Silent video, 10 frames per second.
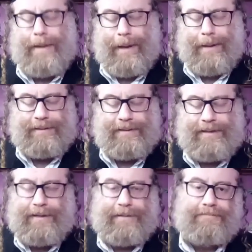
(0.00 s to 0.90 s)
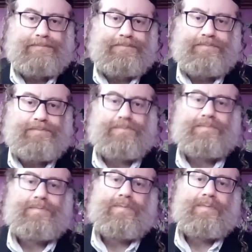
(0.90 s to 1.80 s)
And um,
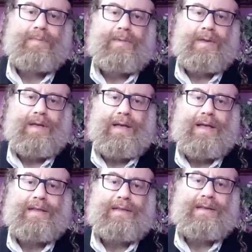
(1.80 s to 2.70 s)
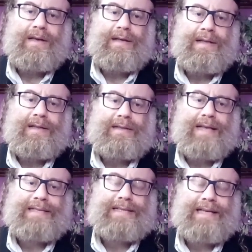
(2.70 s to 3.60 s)
and uh,
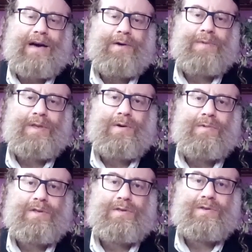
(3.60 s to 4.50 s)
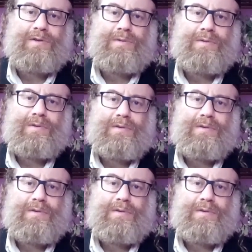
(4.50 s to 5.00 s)
that's how we know what to do.